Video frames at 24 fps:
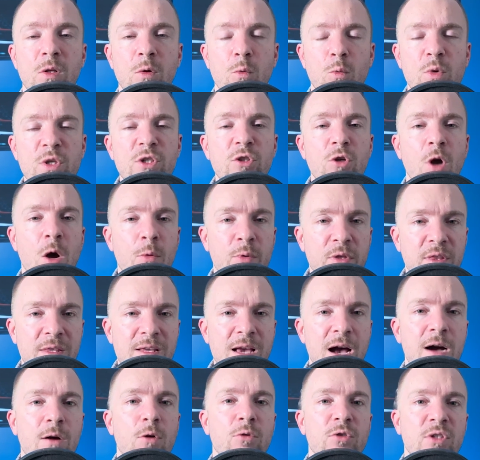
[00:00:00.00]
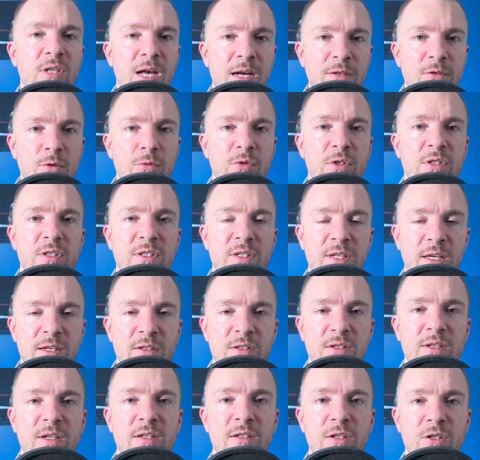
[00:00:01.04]
We saw what Thiago Santos' kicks
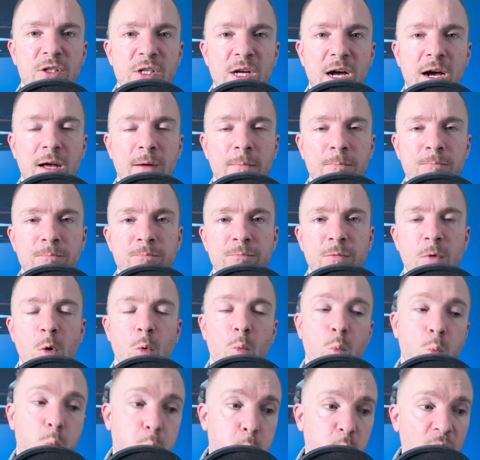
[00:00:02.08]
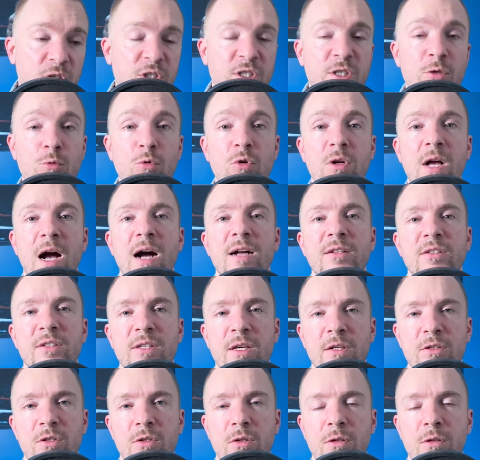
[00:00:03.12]
did to Jon. What's Ciryl Gane's
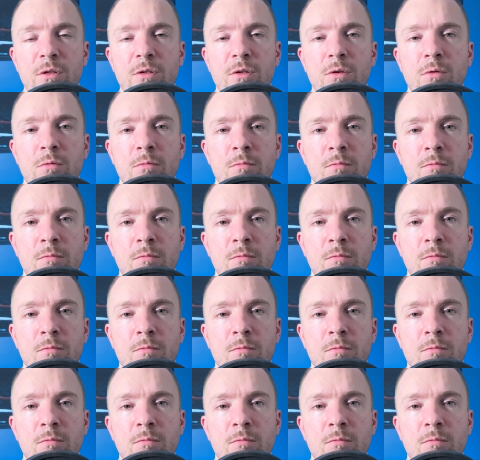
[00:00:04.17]
kicks going to do?